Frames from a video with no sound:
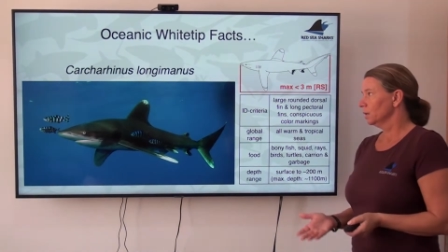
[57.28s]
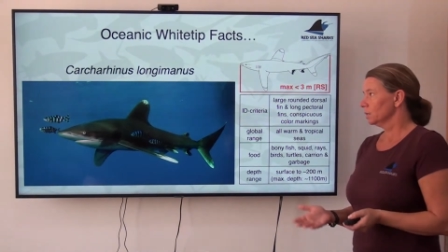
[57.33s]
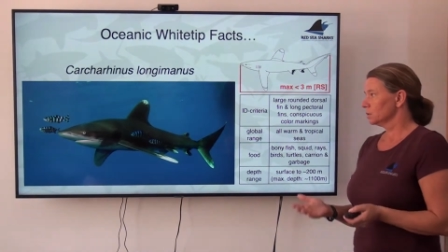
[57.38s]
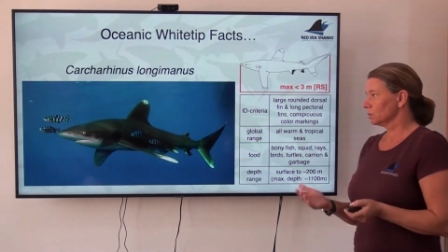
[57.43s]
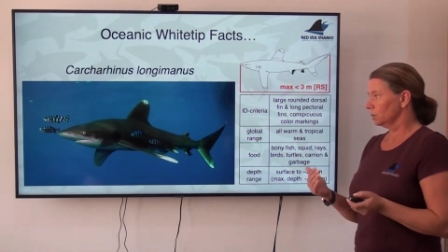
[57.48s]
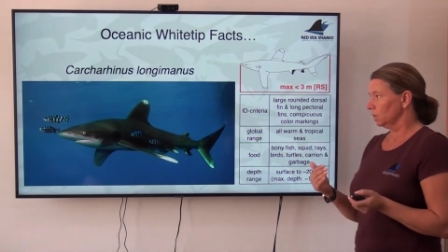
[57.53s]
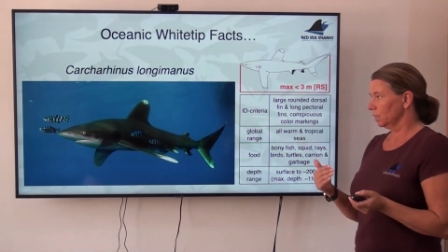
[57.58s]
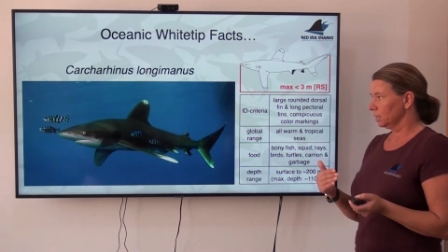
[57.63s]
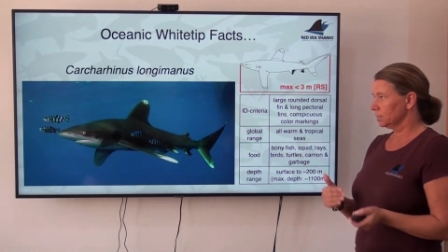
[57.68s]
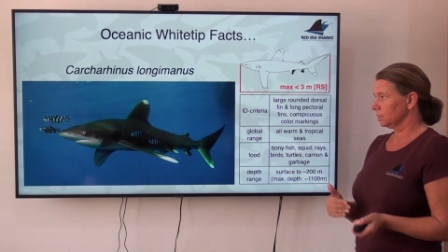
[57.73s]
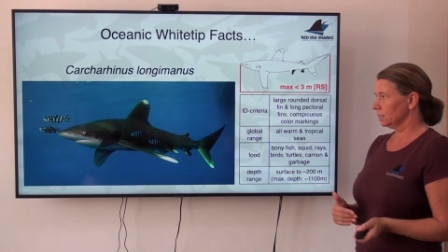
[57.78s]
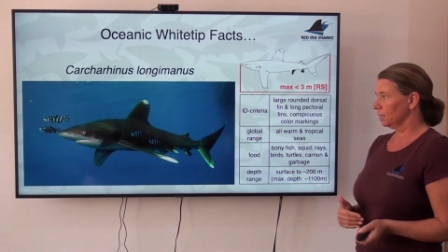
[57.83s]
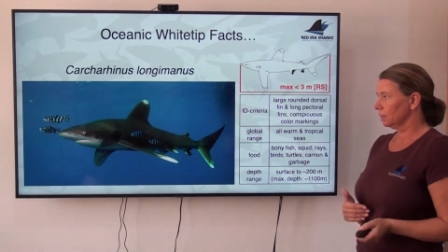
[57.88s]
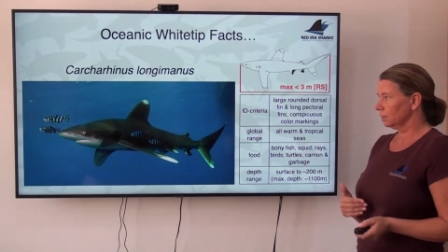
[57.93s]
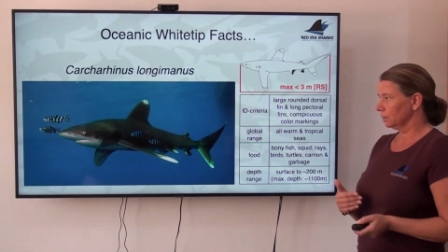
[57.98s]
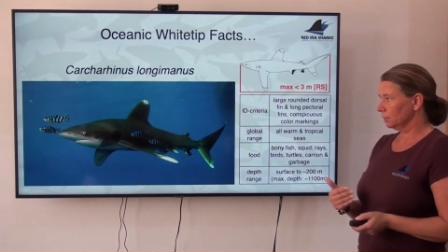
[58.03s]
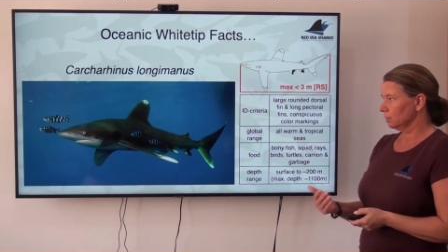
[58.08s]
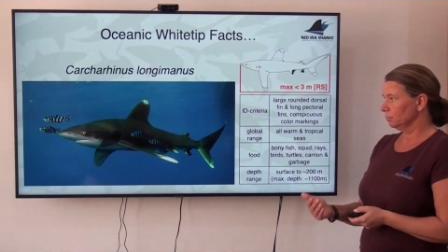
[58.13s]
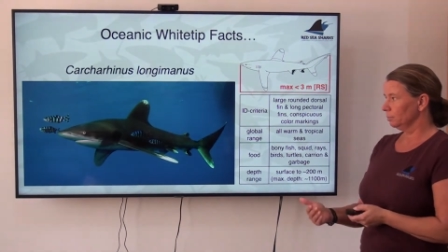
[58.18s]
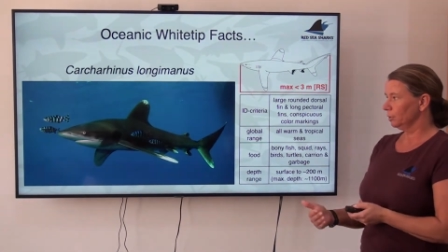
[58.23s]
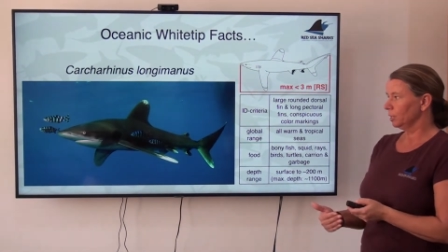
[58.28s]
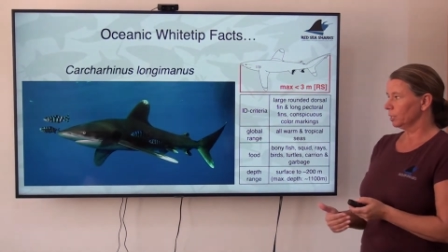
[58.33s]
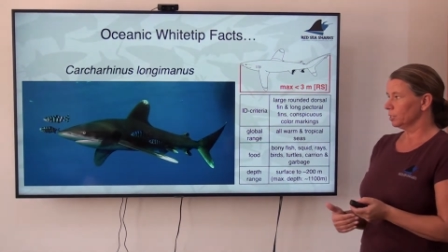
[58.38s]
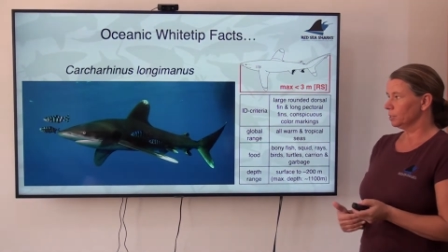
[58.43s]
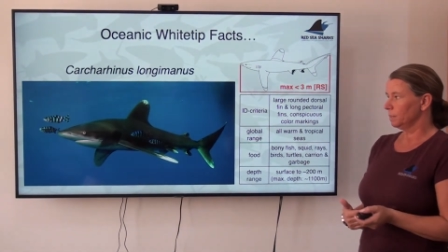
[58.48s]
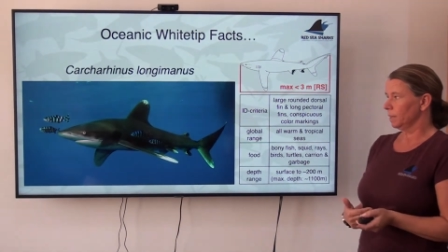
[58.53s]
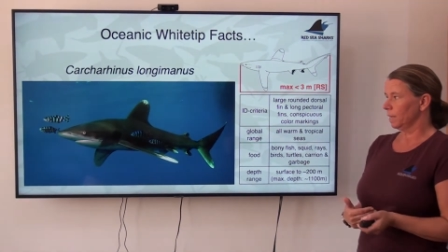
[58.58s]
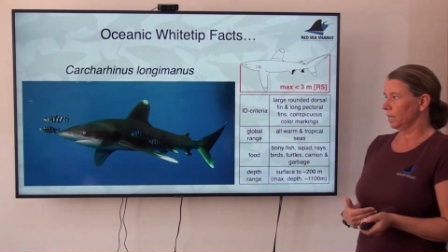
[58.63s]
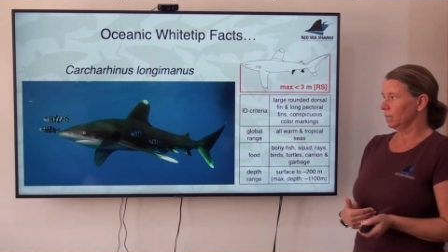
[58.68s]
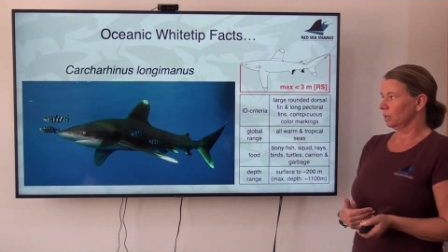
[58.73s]
So let's start a little bit
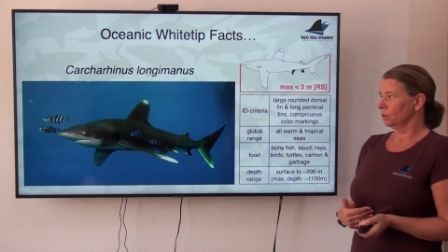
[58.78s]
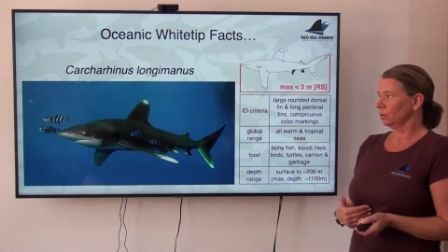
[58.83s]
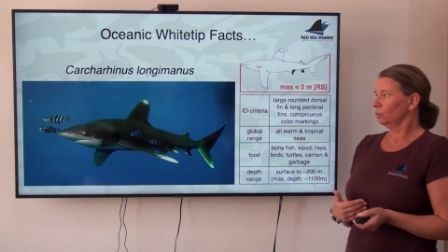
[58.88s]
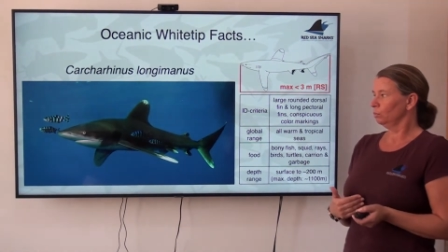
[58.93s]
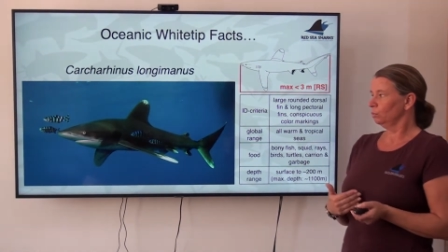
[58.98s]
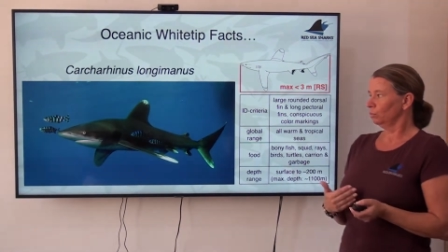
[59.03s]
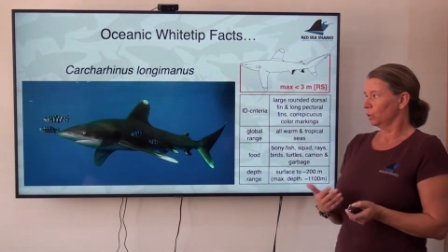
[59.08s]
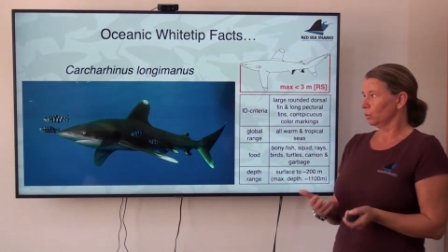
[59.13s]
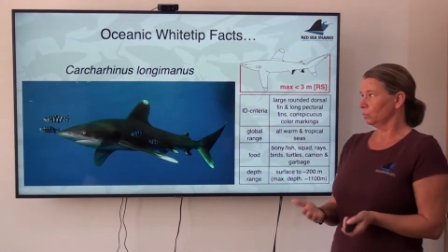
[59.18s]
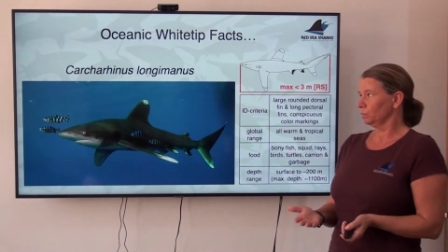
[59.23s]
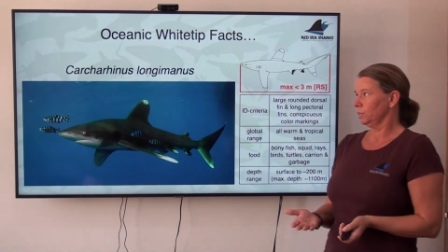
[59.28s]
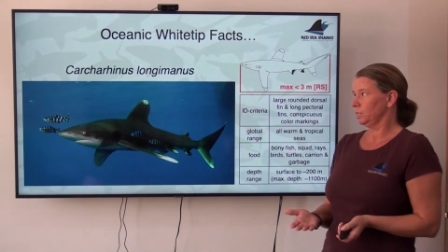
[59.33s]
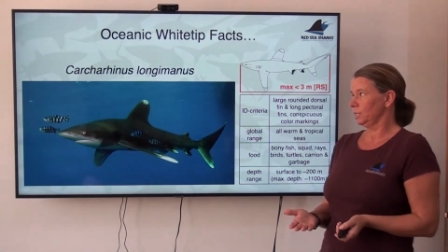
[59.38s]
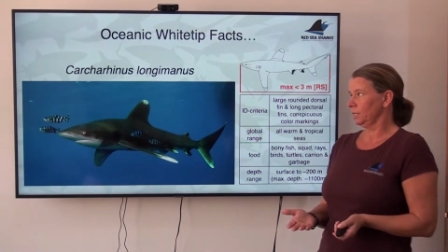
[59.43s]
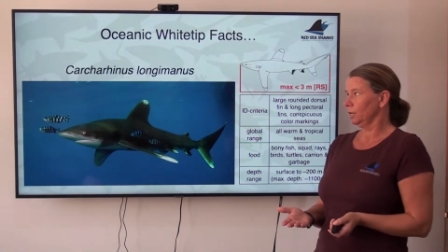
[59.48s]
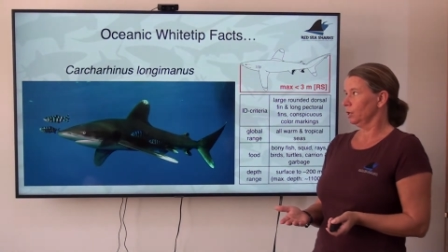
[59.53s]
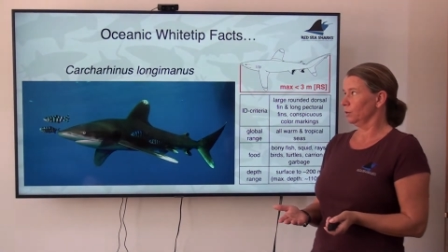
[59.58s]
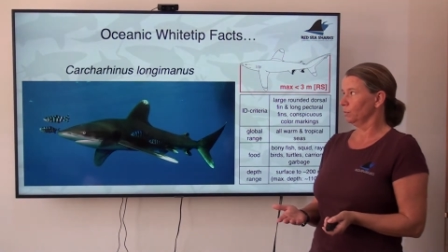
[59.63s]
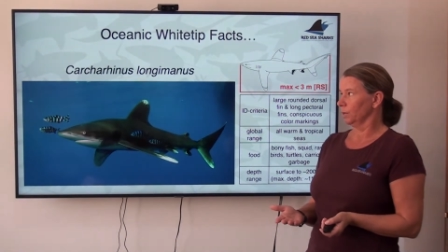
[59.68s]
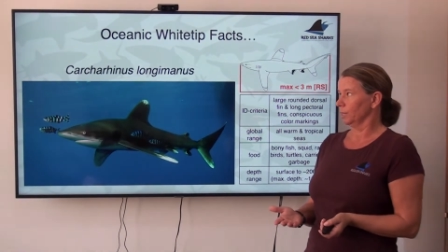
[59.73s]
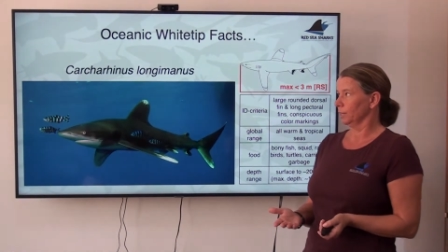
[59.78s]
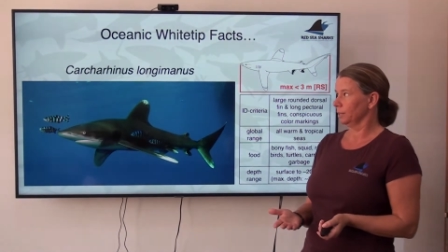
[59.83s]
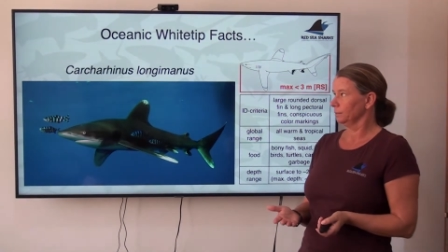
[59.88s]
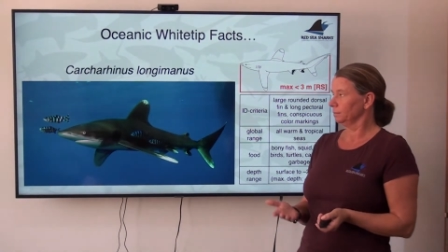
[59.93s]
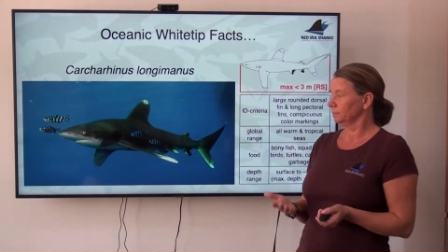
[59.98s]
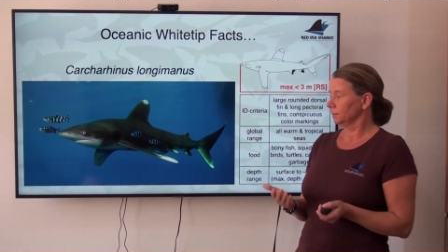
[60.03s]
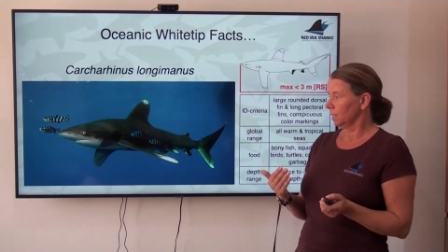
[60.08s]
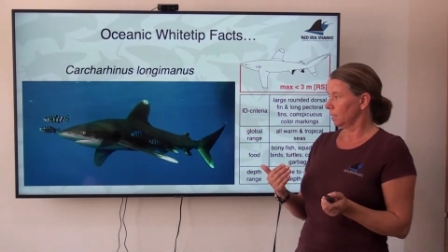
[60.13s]
explaining what we're dealing with.